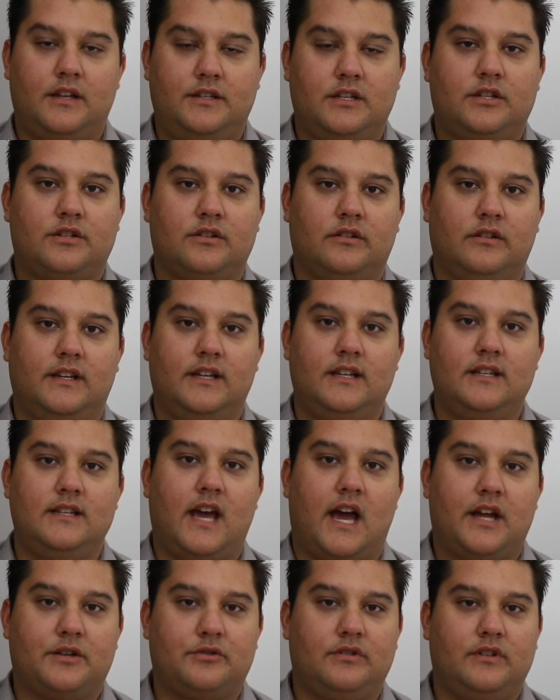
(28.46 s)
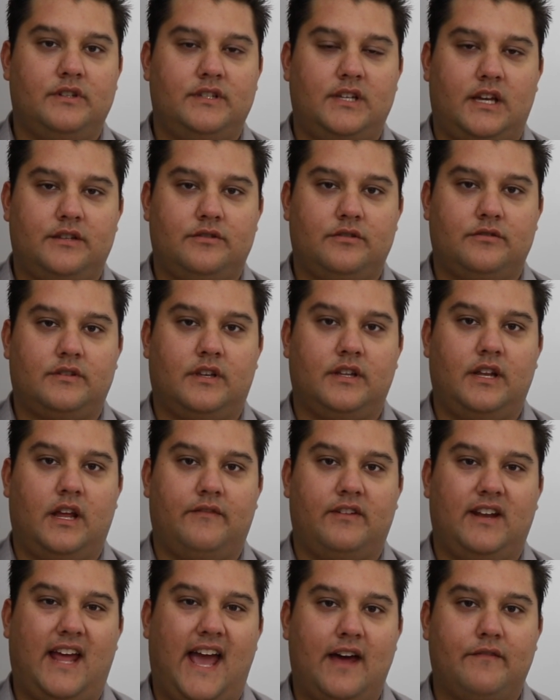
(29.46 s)
Additionally, natural disasters can
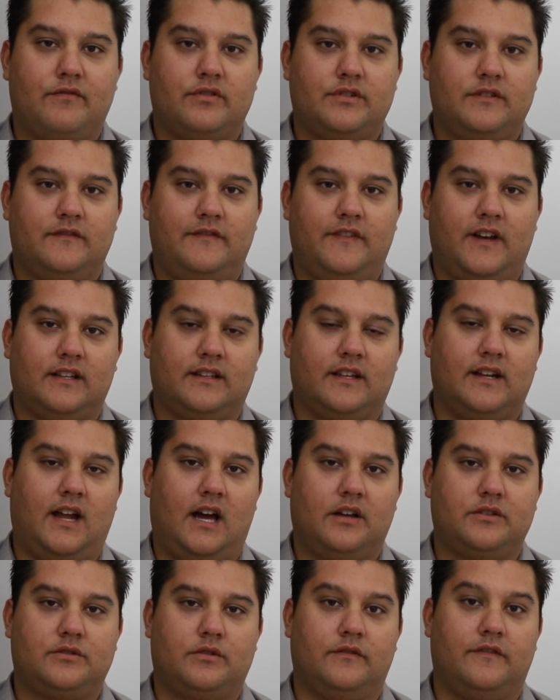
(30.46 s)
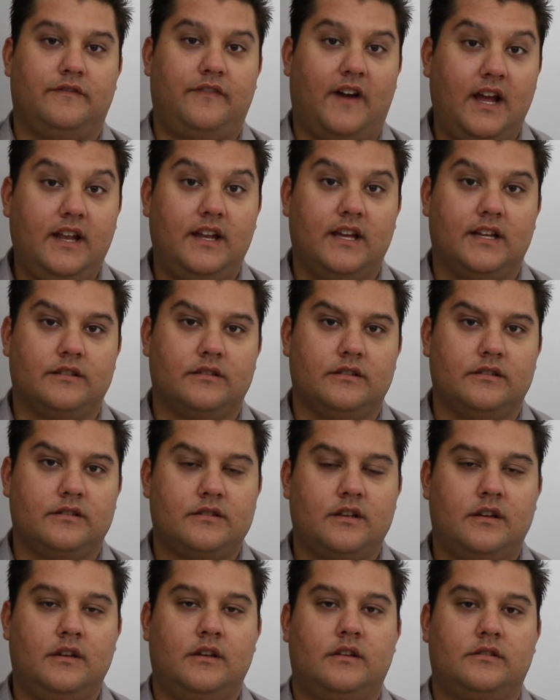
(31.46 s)
have an adverse effect on household
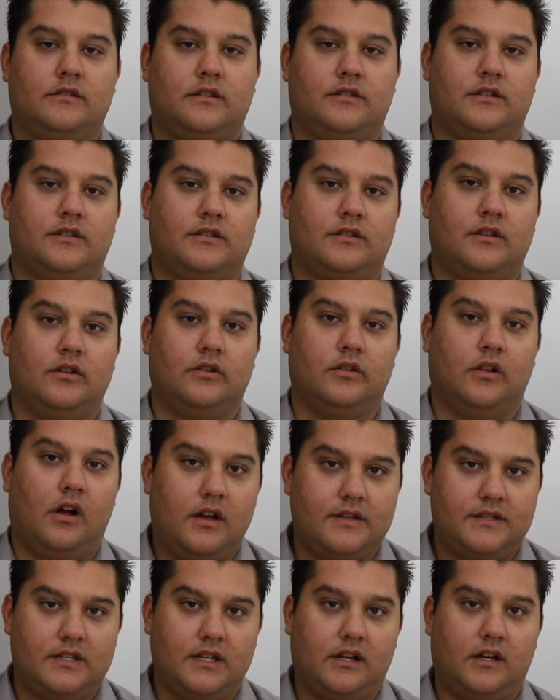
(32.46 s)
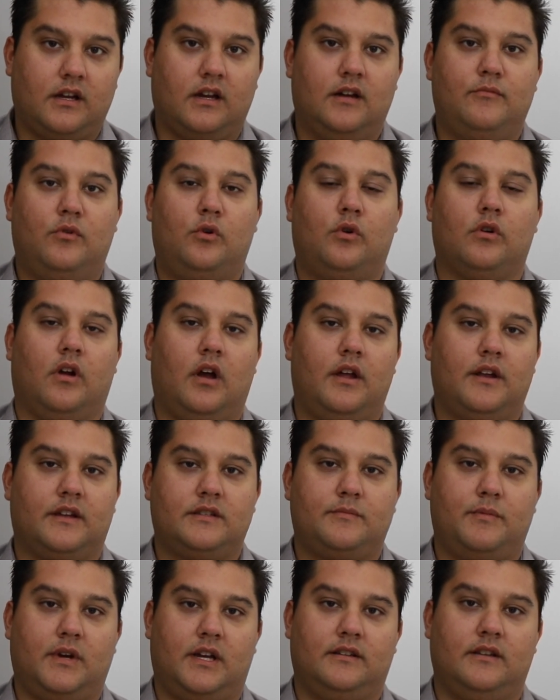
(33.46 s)
finances, such as lost income or
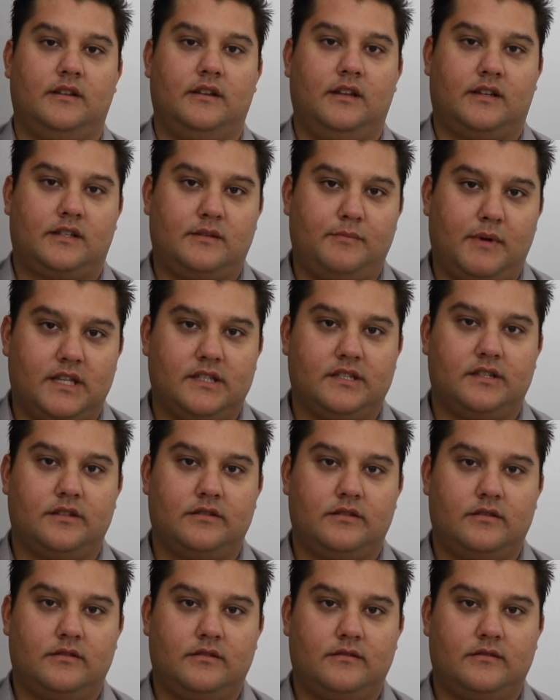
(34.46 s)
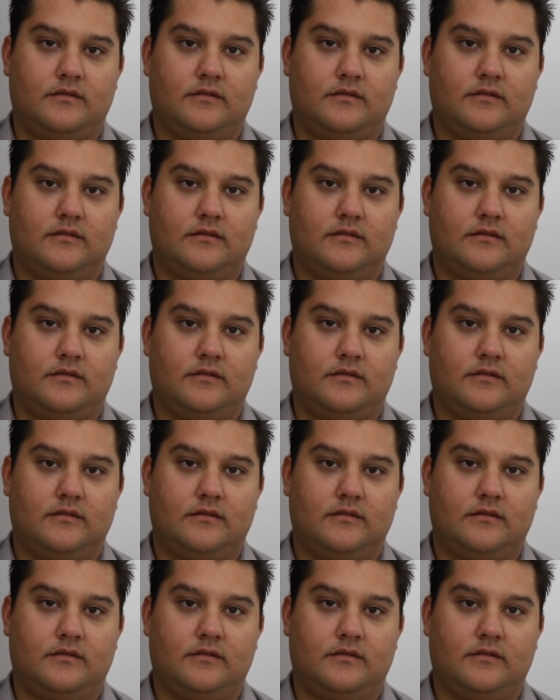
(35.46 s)
unexpected expenses.